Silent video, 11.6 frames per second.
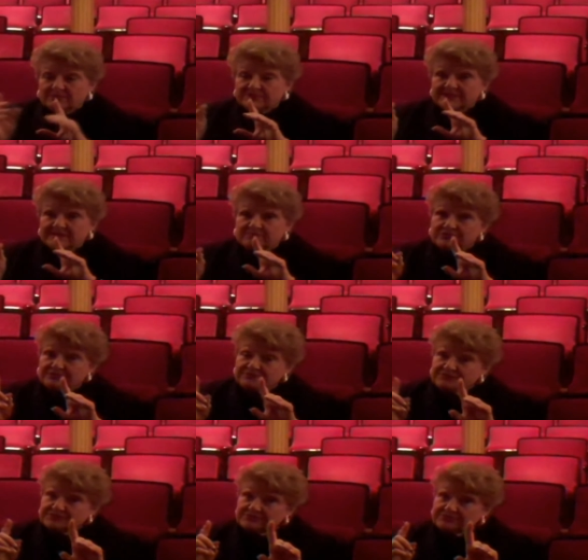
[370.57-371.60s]
When they
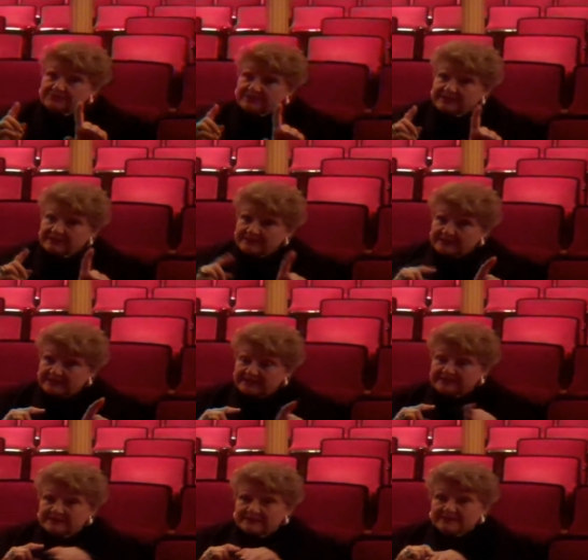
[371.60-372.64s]
moved to L.A.,
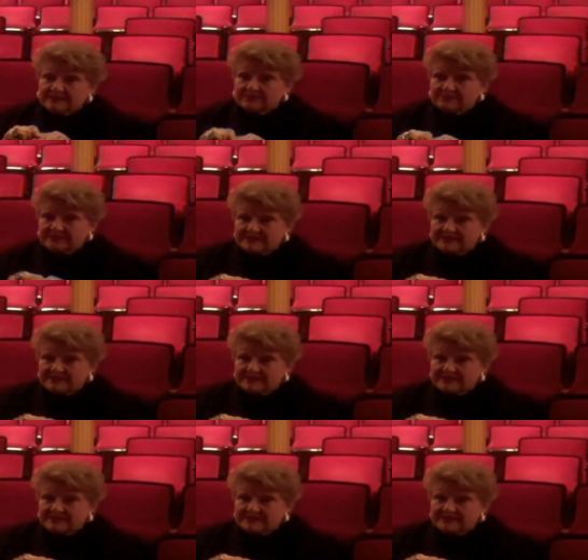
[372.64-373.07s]
we